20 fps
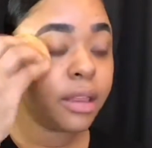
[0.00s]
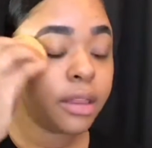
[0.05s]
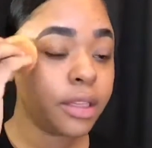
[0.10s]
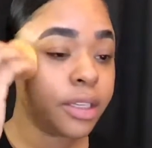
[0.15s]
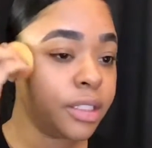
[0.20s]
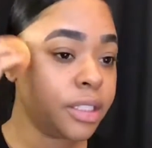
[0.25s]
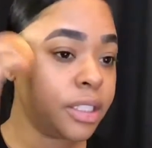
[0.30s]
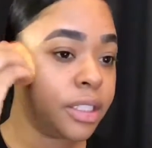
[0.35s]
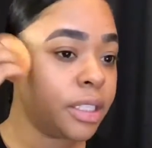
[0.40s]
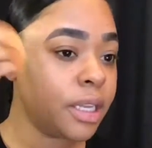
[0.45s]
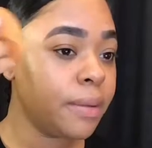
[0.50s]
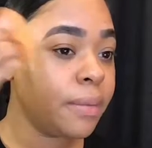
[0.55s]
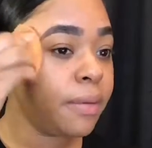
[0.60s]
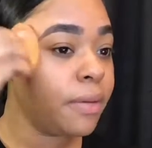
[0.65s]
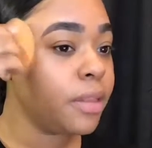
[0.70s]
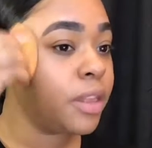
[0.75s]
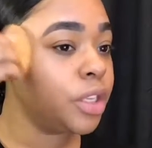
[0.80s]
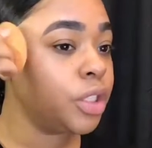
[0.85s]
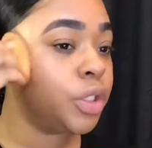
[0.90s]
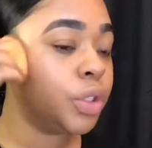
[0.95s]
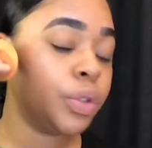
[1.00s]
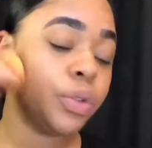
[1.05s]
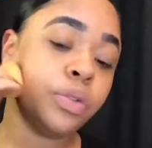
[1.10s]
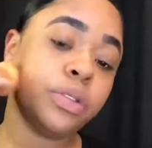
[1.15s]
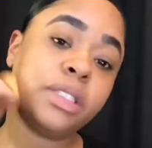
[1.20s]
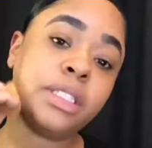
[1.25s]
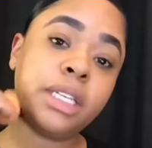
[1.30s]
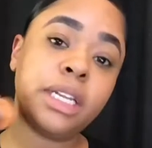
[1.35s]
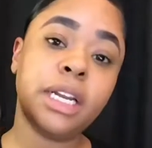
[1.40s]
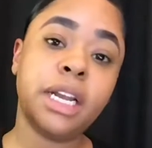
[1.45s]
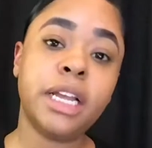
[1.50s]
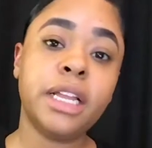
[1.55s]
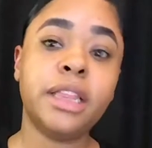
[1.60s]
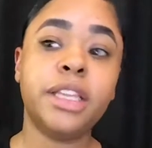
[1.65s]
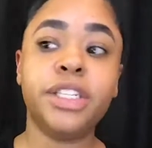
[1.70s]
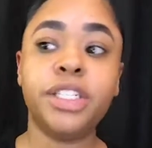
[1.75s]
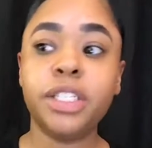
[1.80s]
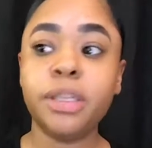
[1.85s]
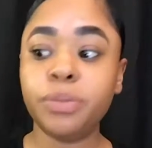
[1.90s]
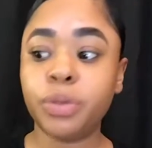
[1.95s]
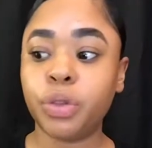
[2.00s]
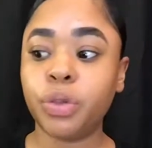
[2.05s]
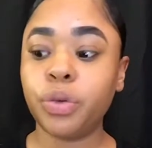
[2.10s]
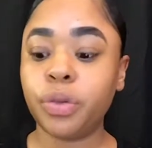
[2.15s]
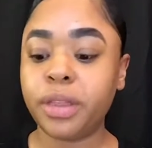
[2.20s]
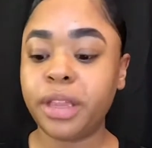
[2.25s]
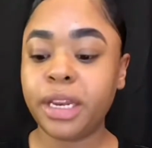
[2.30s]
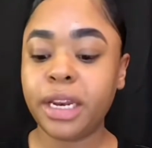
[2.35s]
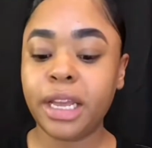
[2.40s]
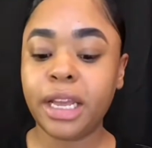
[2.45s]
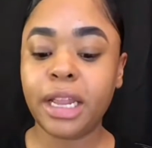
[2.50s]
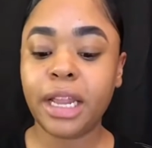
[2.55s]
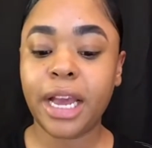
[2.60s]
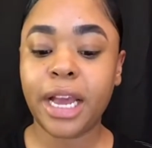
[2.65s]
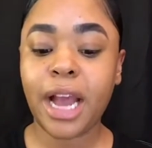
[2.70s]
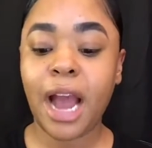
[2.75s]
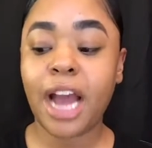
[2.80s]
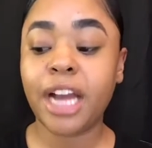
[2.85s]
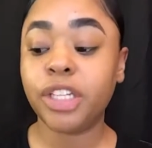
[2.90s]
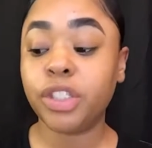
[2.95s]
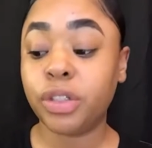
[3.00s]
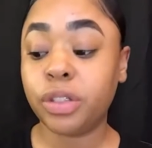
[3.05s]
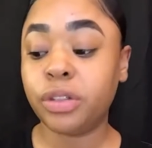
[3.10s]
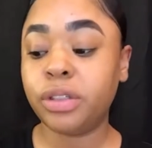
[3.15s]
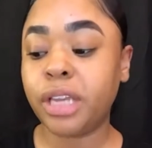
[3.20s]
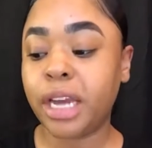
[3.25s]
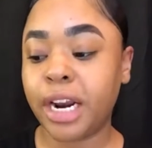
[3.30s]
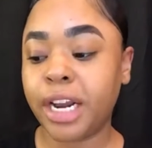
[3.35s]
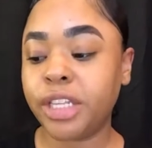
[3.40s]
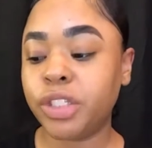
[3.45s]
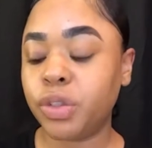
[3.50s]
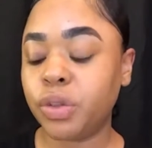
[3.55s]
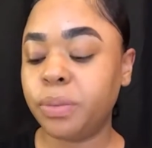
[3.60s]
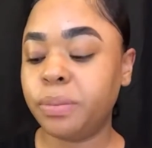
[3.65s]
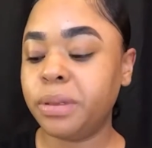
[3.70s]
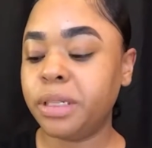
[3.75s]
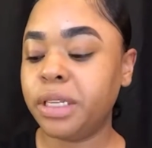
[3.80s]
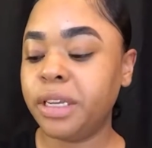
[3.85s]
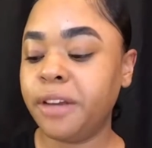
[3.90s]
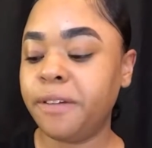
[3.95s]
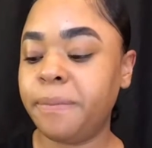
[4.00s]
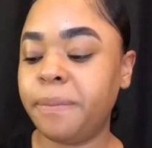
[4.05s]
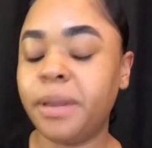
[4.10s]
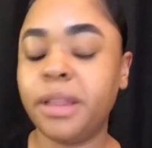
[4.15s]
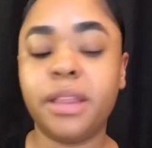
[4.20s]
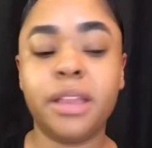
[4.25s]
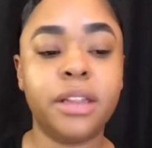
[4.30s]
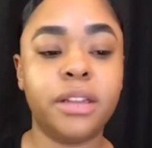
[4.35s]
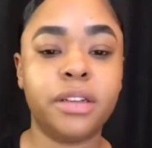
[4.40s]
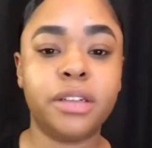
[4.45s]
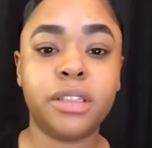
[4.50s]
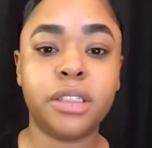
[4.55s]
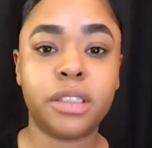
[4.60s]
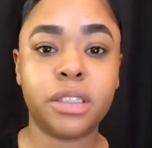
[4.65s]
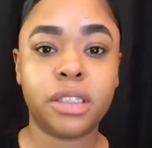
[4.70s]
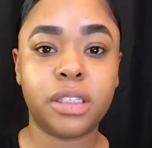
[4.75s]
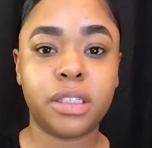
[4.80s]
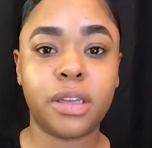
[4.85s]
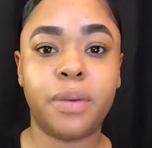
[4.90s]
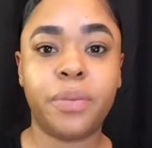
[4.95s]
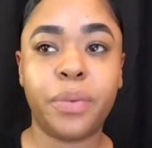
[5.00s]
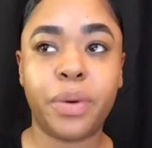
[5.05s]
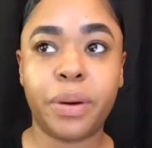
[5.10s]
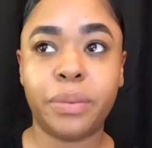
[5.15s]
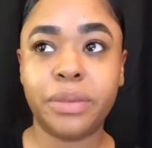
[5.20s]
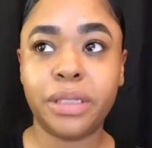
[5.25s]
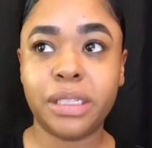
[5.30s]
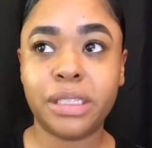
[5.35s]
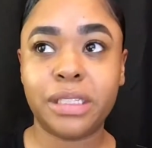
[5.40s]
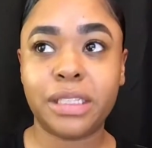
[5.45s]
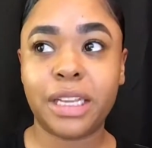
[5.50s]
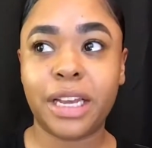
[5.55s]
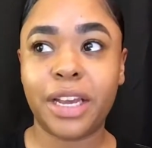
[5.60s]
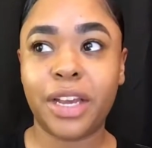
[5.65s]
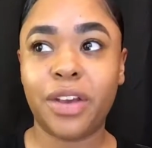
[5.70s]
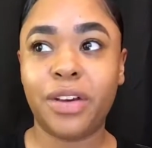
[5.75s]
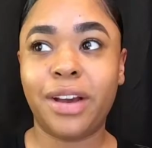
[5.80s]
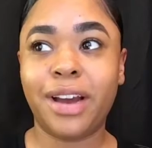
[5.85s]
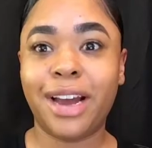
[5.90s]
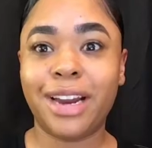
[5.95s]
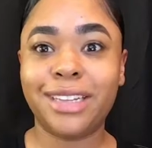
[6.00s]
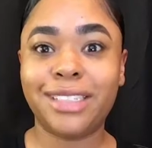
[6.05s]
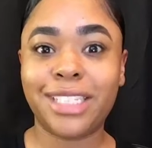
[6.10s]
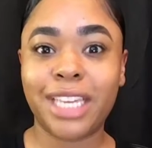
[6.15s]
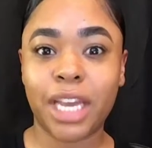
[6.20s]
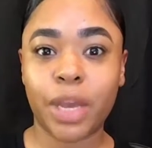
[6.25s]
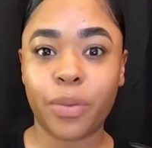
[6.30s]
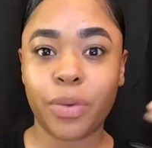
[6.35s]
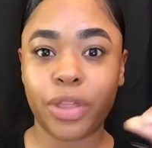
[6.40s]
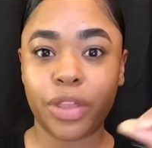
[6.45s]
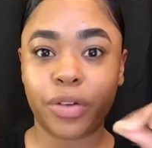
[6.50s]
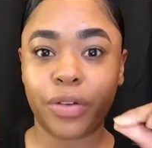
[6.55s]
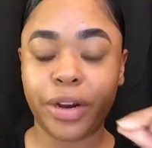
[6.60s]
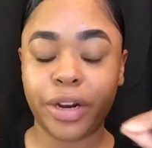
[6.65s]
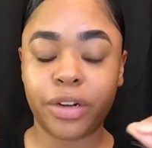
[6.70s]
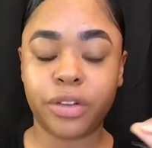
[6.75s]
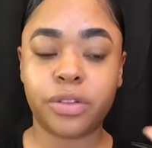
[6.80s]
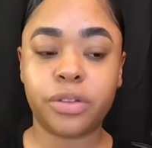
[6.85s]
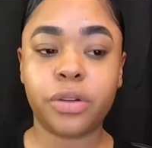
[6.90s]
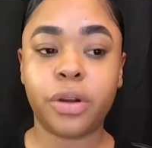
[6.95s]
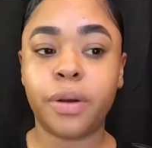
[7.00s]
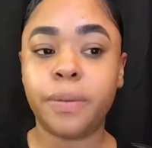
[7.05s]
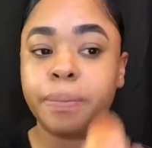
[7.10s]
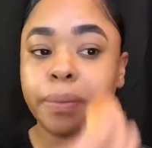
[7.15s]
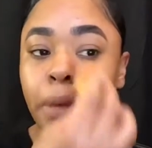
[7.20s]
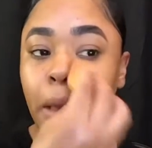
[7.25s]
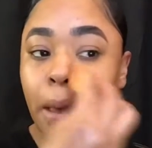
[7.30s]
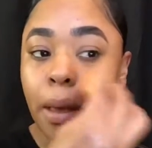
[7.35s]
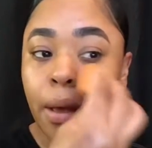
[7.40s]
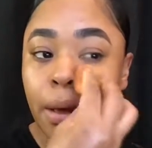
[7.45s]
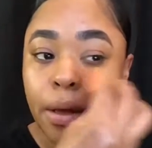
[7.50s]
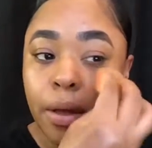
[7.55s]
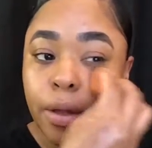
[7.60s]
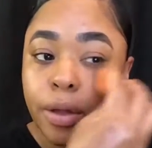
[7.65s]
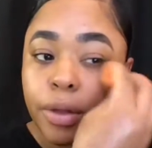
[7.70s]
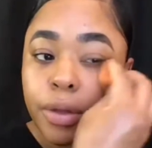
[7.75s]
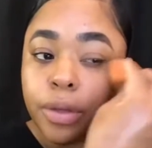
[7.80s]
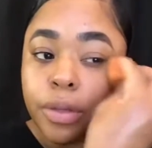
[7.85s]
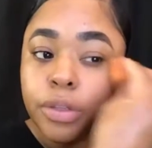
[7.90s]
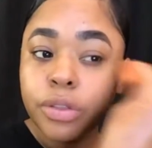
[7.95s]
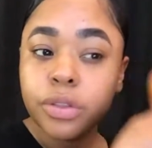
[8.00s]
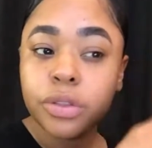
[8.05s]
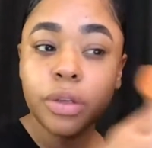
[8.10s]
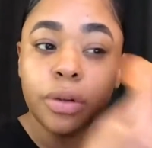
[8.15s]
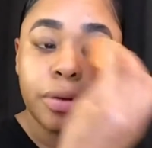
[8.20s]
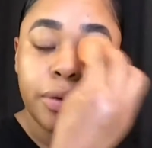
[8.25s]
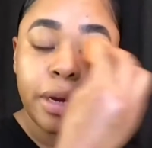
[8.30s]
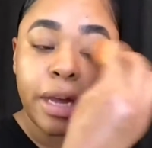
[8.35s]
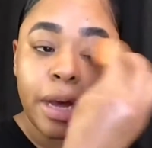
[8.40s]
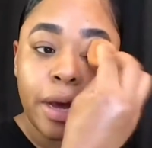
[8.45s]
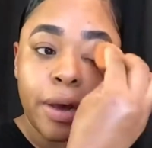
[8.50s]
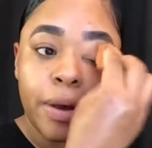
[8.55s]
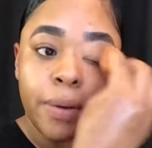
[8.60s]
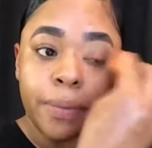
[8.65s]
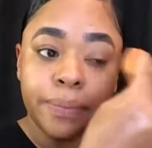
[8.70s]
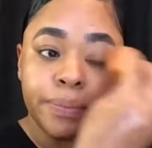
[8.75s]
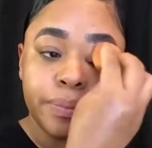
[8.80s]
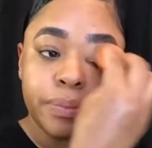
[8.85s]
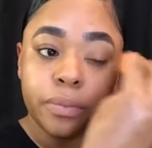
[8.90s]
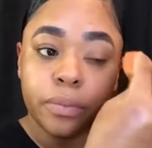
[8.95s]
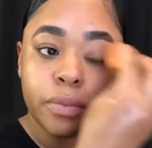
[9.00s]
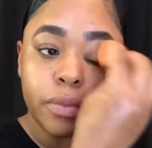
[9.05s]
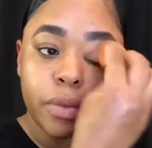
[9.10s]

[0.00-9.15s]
there's some of the truths in it. There's some truth in it, like, I do believe, but then there's just some where I'm just like, you gotta take it with a grain of salt. So now,